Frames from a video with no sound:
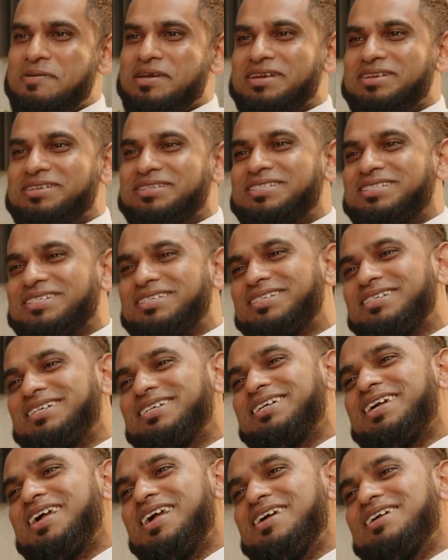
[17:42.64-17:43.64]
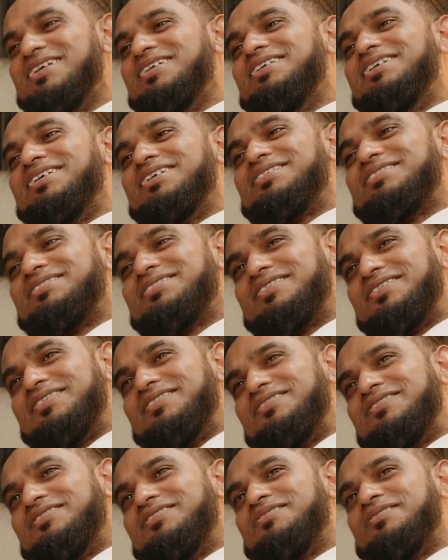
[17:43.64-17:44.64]
happened.
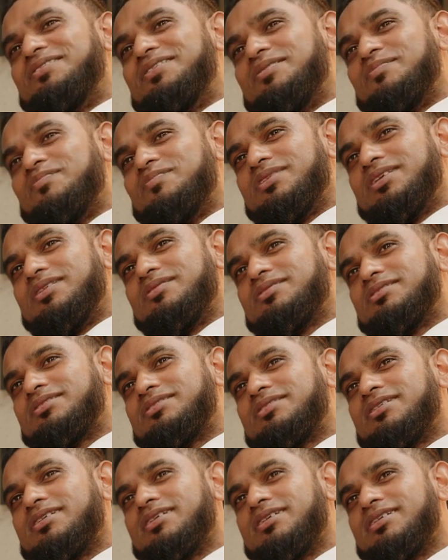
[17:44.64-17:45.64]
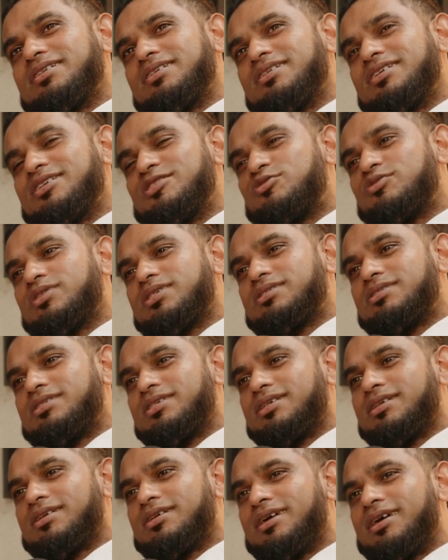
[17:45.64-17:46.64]
so it was
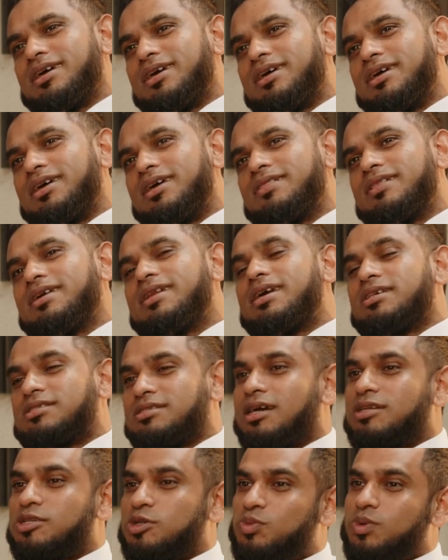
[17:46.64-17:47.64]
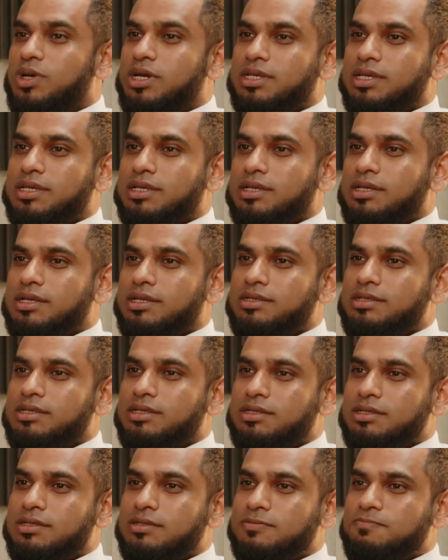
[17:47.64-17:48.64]
interesting. Uh, and then I started working in
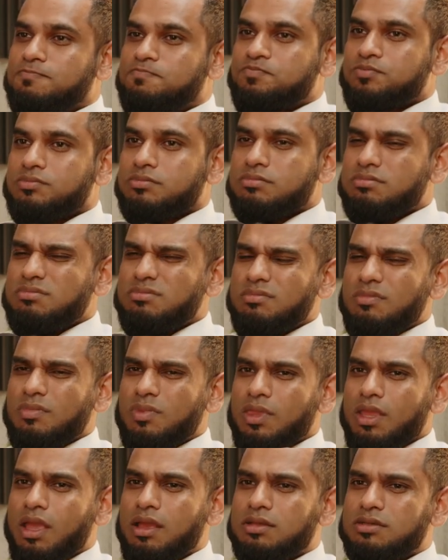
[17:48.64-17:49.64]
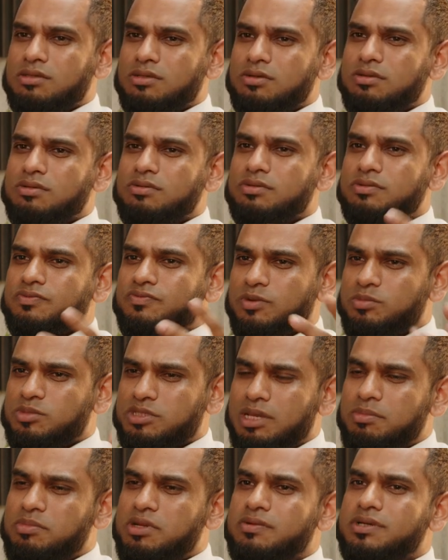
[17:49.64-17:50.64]
in. So from
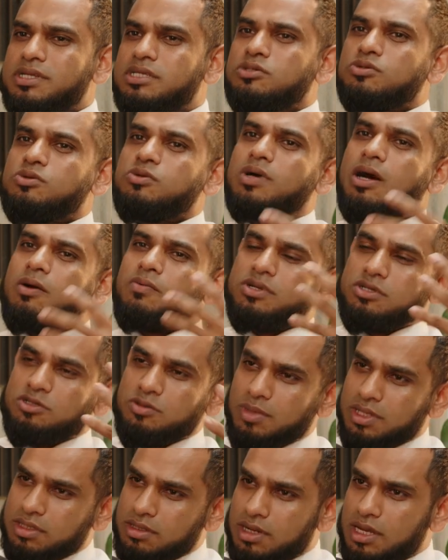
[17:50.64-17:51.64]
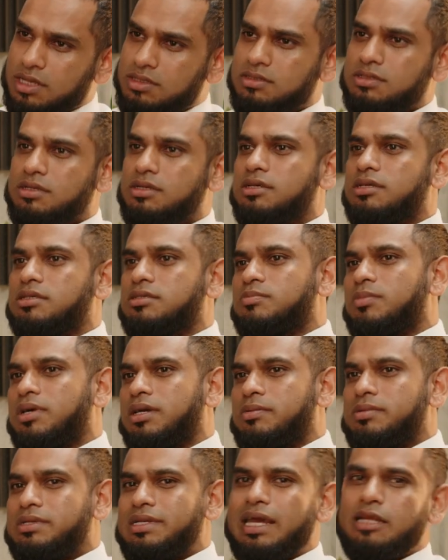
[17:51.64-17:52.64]
secondary school, I went to madrasas.
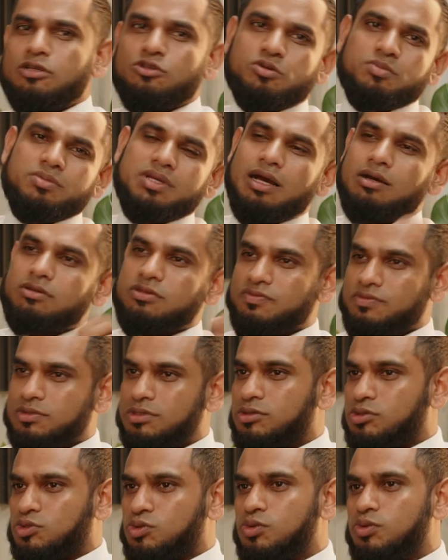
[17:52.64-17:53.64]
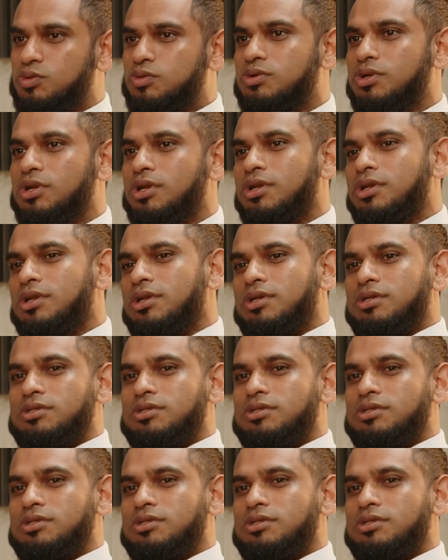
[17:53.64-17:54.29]
My dad took me out of the school.